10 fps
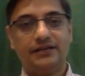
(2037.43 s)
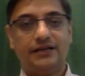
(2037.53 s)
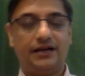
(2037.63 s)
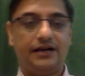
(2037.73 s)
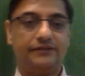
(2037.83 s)

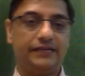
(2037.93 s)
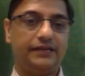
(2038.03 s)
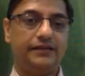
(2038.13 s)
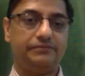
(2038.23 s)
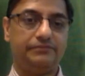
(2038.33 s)
uh,
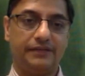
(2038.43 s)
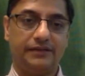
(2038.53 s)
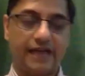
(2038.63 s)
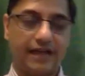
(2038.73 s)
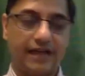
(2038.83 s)
they uh,
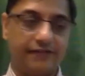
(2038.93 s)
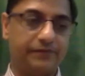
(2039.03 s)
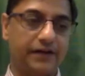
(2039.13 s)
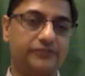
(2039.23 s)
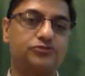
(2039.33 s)
have
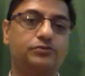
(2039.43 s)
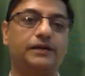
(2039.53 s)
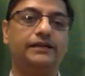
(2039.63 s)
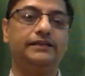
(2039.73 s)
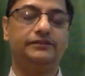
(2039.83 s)
pan supari.